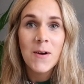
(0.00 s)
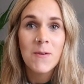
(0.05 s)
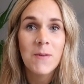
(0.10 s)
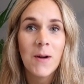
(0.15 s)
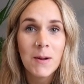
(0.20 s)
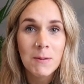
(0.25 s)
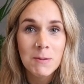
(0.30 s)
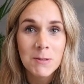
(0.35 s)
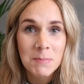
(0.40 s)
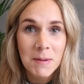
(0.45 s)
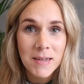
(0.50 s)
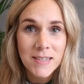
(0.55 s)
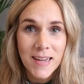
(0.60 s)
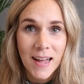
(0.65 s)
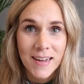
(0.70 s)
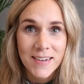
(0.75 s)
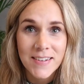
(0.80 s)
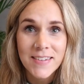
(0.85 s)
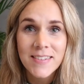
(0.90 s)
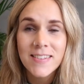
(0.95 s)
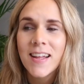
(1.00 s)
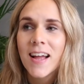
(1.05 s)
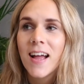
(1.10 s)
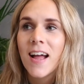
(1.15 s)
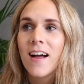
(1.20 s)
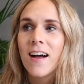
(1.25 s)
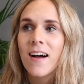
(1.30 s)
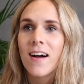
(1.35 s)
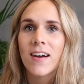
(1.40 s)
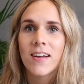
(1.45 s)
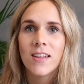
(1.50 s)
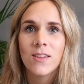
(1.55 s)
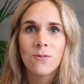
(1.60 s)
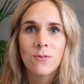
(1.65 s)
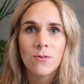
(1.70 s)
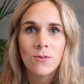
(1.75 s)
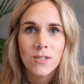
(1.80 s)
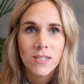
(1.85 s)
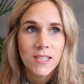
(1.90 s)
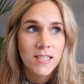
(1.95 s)
Welcome to my channel. I
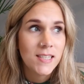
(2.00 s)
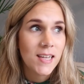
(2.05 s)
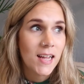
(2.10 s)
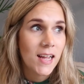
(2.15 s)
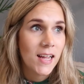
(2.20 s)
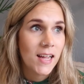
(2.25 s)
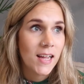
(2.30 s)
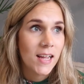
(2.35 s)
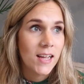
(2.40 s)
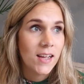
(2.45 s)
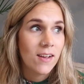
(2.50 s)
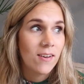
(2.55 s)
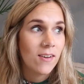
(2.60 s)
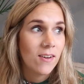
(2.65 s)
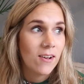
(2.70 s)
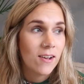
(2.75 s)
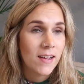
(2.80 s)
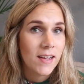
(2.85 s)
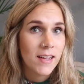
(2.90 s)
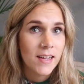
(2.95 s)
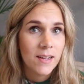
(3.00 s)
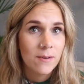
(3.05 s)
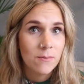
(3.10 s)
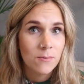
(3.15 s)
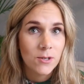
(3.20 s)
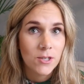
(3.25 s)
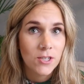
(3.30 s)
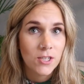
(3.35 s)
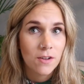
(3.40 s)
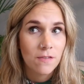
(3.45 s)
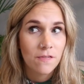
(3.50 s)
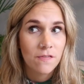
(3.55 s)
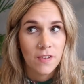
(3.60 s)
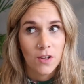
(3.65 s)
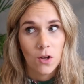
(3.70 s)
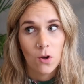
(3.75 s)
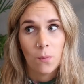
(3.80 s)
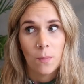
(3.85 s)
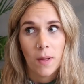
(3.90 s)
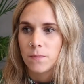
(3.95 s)
thought today I would
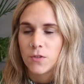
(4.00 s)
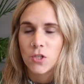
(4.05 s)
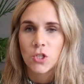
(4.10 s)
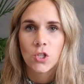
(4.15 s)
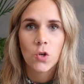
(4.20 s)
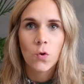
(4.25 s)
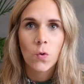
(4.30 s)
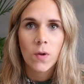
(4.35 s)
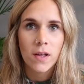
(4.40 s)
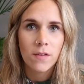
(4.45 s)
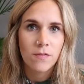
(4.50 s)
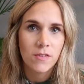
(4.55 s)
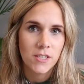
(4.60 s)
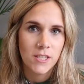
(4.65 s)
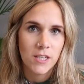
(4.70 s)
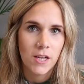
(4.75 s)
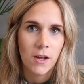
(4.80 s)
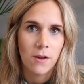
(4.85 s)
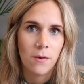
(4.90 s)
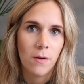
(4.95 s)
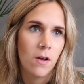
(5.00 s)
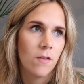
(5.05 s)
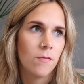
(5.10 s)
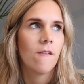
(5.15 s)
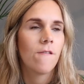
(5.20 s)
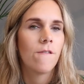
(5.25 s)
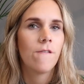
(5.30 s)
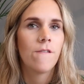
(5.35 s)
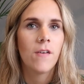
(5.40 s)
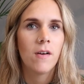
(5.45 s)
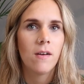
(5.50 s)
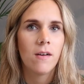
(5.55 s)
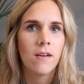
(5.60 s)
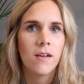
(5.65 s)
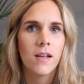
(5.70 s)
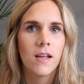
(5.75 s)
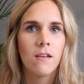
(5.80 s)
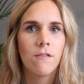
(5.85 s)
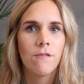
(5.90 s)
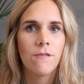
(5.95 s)
film just a quick video of
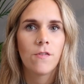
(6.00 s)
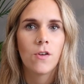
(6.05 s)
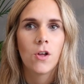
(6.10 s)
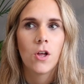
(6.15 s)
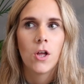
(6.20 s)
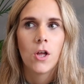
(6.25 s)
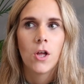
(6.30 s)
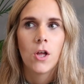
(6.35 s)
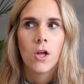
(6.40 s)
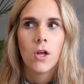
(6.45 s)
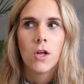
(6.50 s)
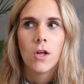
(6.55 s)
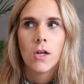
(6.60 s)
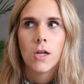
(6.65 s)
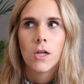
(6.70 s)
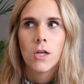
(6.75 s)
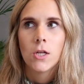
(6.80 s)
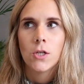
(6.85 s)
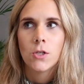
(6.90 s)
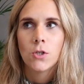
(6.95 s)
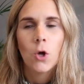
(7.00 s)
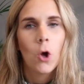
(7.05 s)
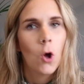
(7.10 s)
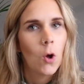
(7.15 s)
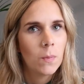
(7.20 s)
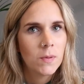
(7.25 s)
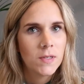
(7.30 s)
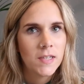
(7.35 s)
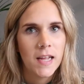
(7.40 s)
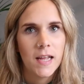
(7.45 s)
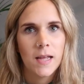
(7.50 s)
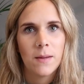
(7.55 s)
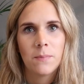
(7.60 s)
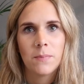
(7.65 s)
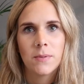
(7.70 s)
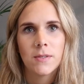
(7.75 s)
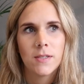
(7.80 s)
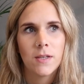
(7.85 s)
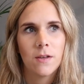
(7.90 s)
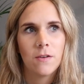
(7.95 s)
5 top
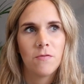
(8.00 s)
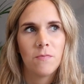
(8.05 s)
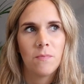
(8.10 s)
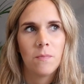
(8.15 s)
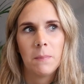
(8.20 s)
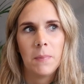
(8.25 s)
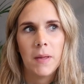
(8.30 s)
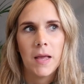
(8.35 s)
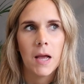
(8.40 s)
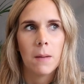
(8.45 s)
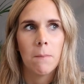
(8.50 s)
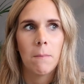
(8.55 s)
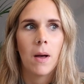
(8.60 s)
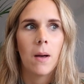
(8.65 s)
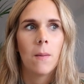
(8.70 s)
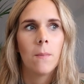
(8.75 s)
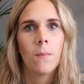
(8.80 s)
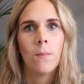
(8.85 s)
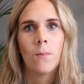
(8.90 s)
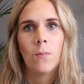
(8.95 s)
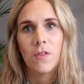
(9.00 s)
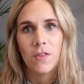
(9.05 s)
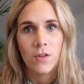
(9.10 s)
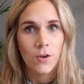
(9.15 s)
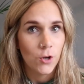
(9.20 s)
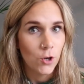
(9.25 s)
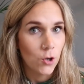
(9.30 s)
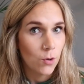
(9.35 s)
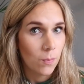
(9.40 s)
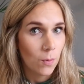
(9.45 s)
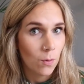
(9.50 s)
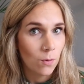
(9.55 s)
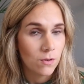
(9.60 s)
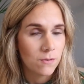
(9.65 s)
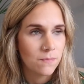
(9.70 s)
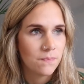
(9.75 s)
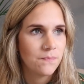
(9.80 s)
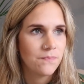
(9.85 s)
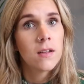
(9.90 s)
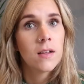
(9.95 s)
tips of being a mum with a
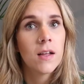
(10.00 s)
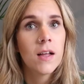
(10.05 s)
newborn.